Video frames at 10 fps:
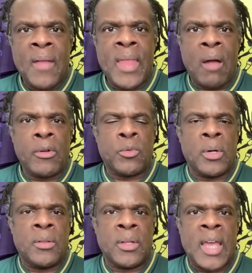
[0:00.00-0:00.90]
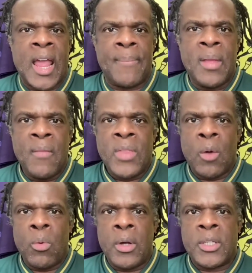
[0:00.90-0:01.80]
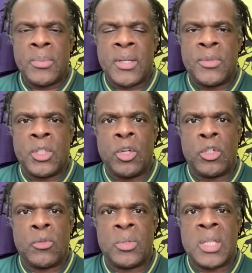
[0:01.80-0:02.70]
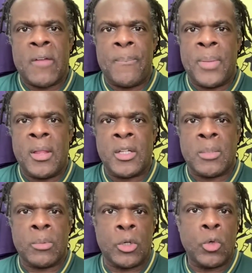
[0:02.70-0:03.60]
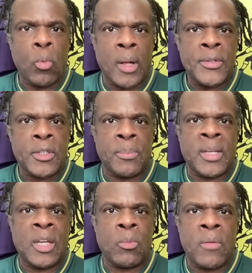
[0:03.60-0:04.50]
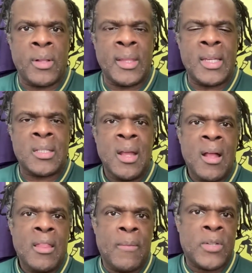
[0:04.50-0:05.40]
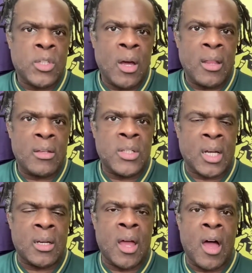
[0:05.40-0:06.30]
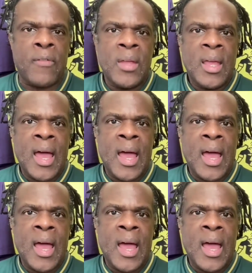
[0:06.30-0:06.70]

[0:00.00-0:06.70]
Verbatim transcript: and that was really the game. There were some substitutions from Slaven Bilic, some good ones to begin with, at least at the start of the second half.